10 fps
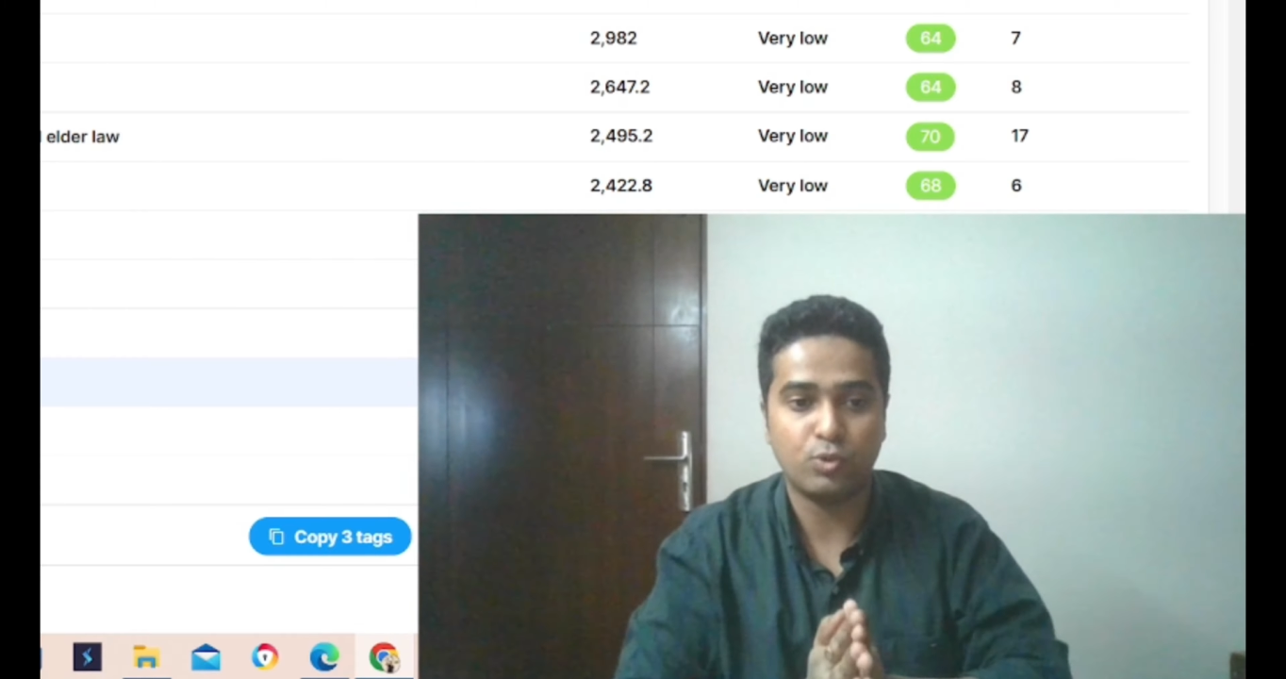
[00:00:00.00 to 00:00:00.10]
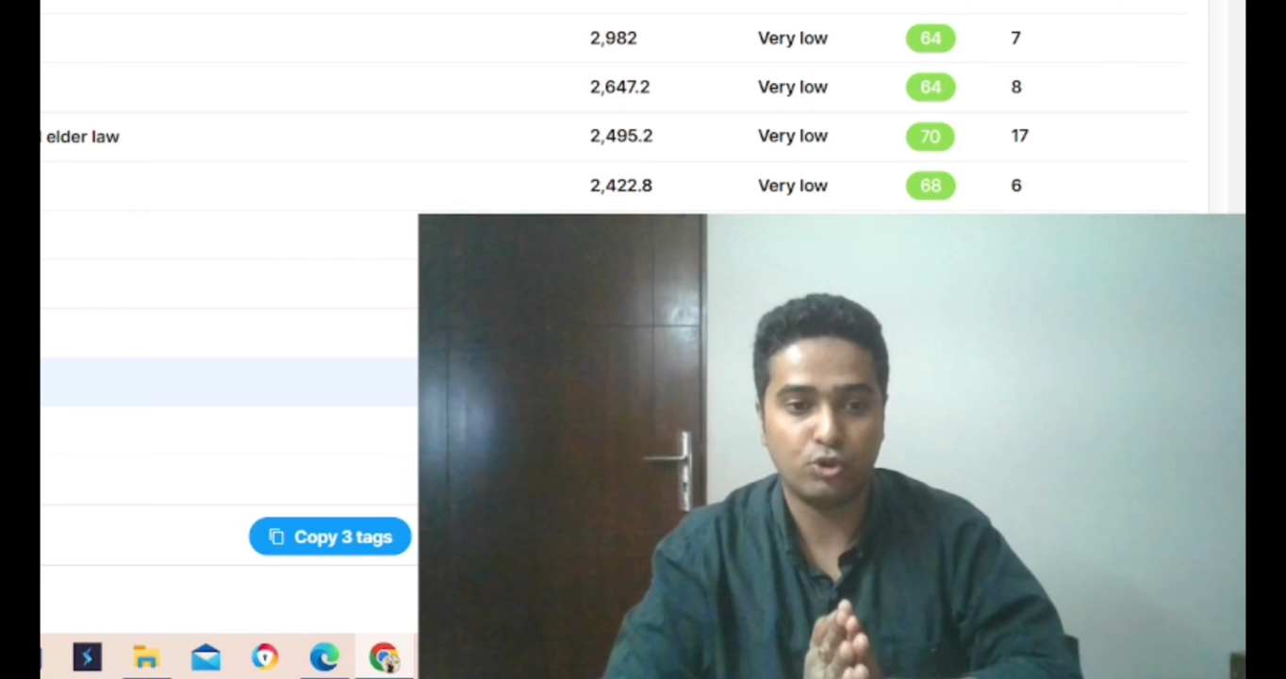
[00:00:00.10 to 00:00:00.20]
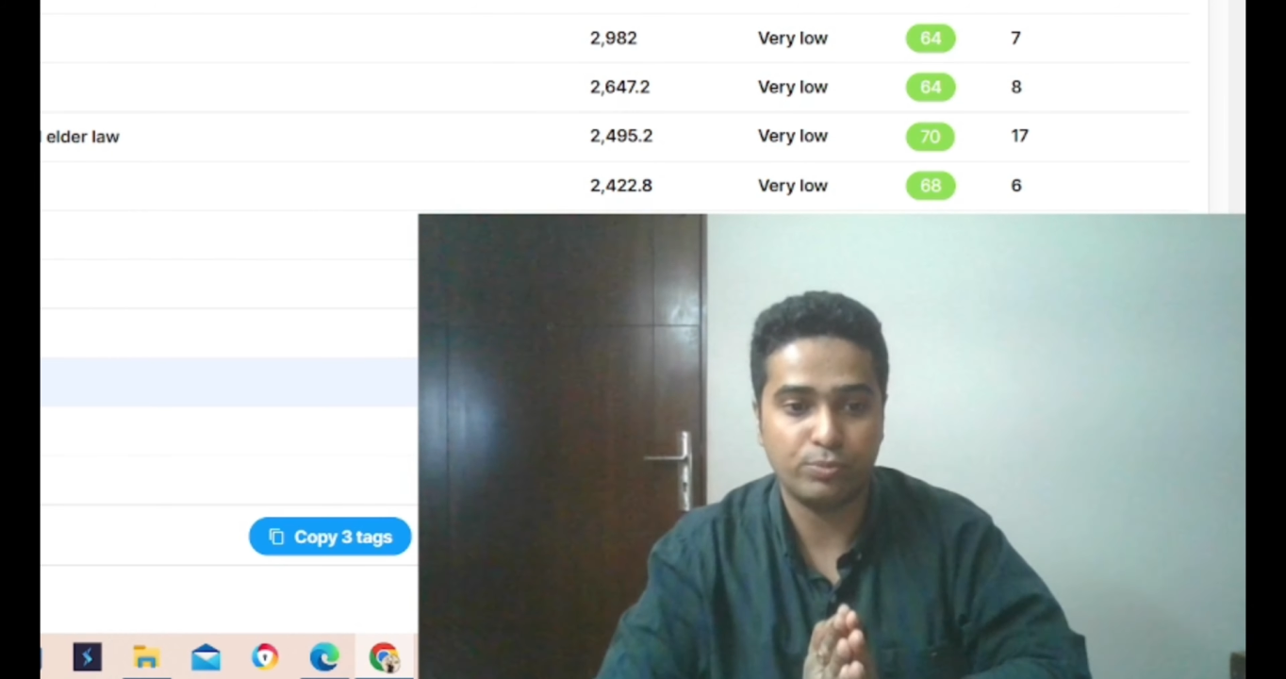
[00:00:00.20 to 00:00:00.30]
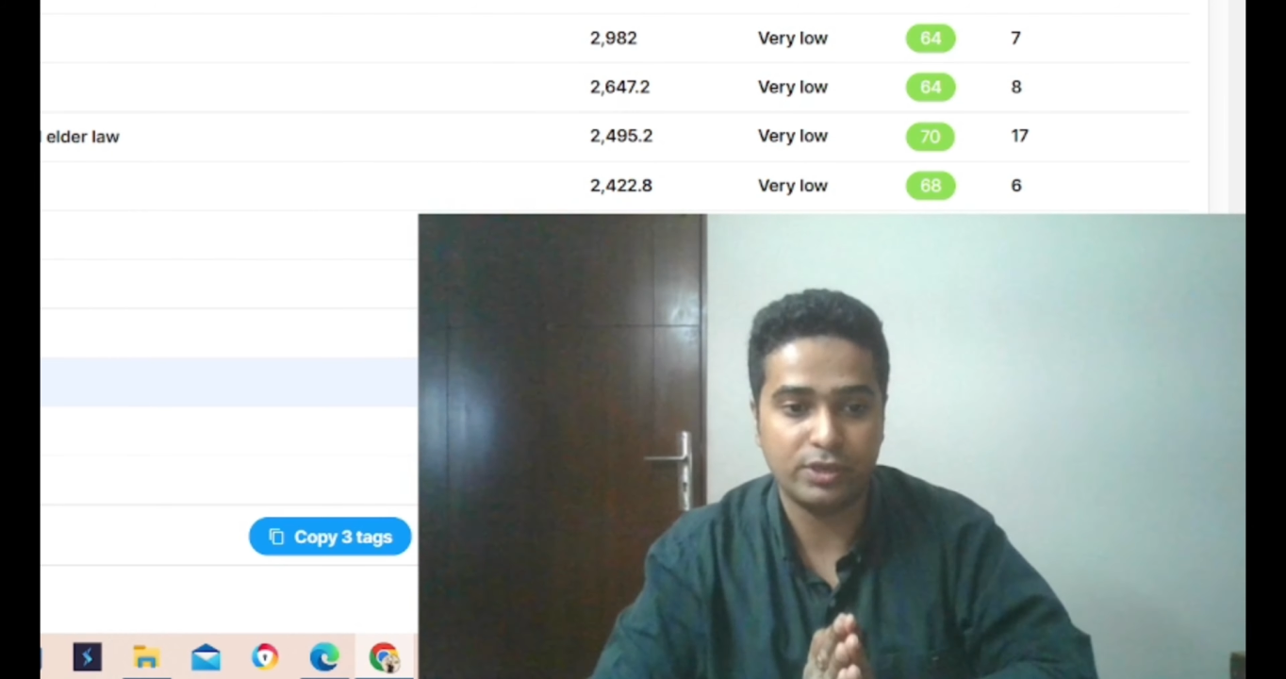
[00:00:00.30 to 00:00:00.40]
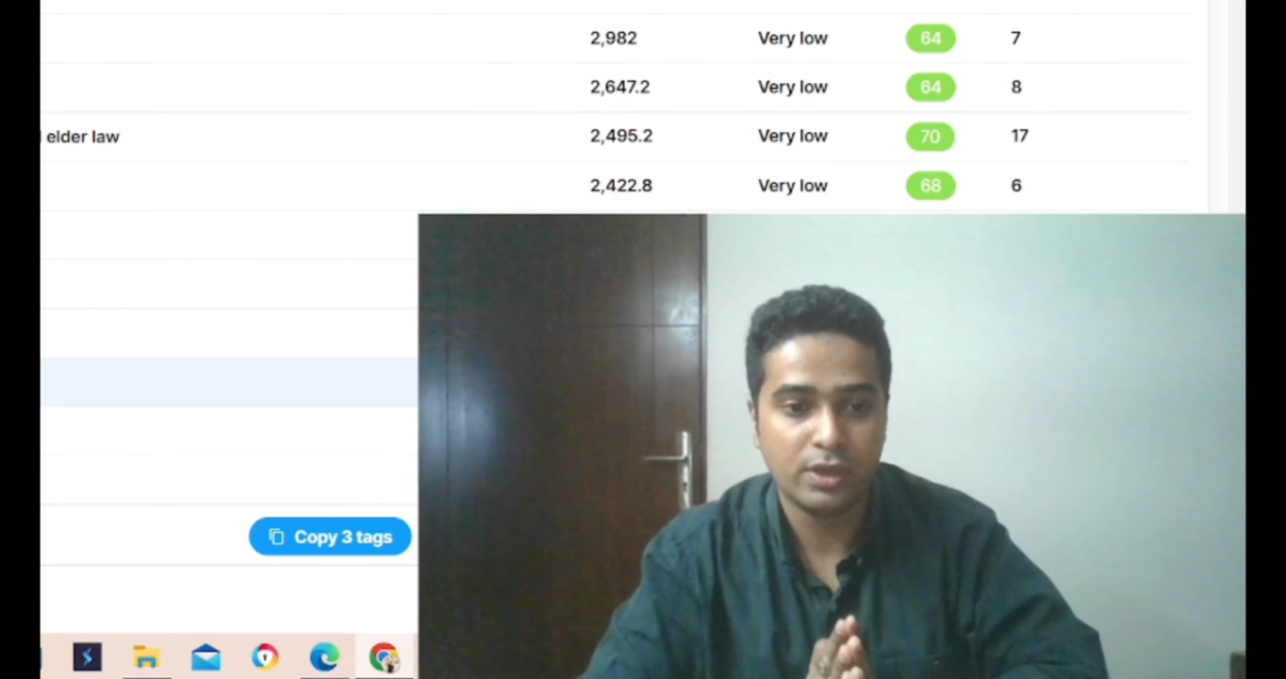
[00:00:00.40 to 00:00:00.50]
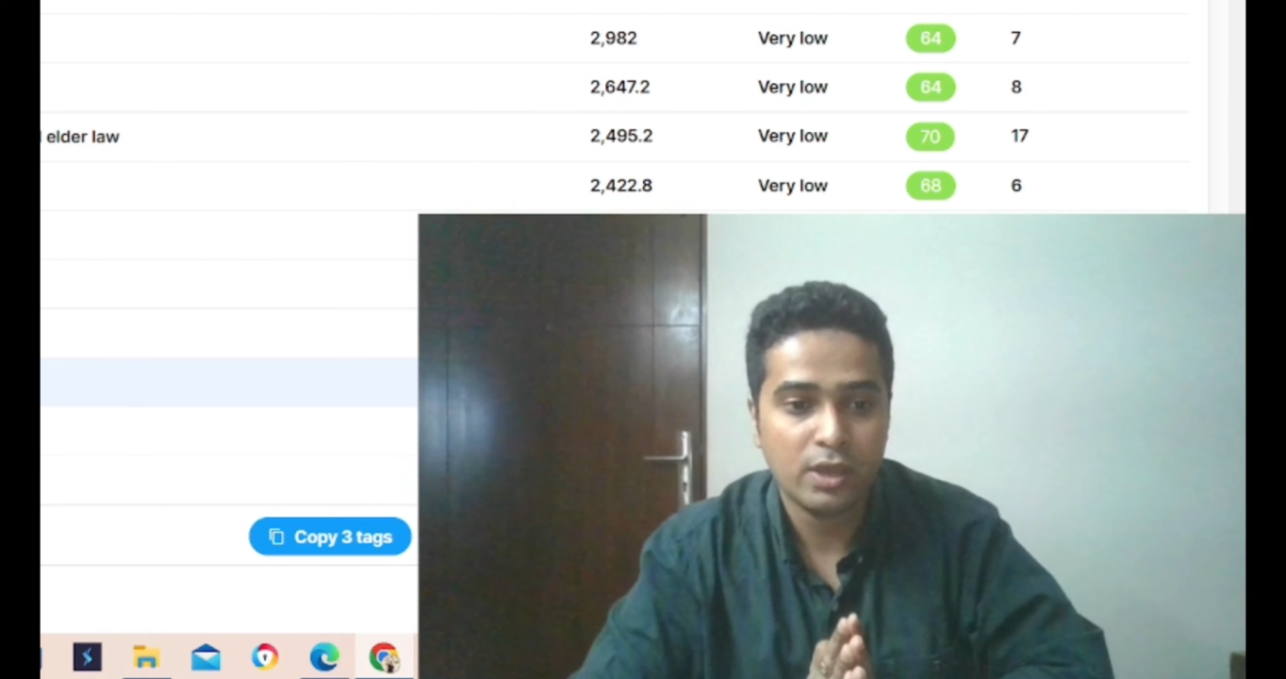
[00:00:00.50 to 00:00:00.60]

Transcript: is going to be.